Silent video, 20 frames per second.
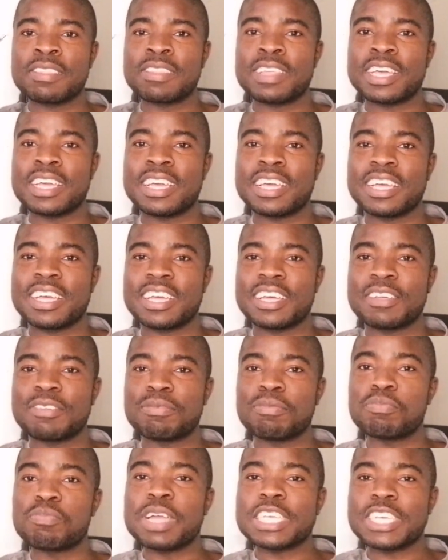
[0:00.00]

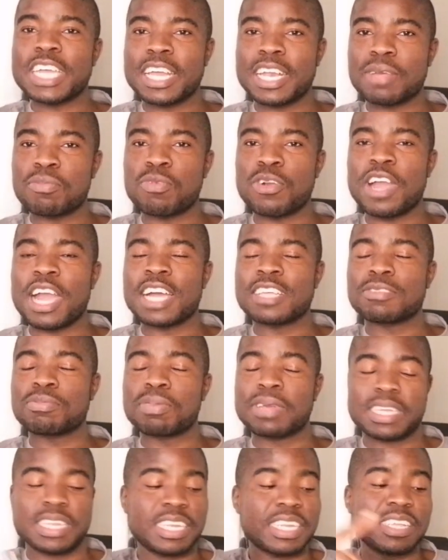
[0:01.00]
the measurable
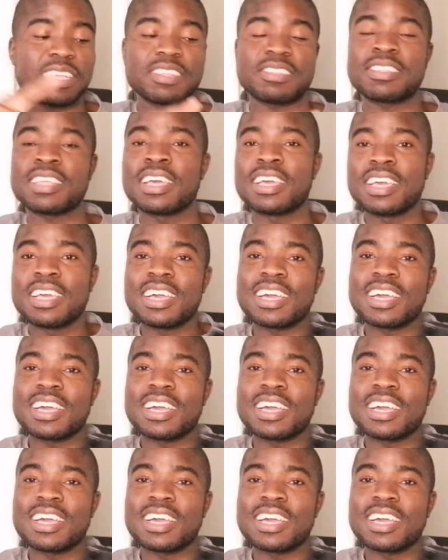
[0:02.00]
aspect is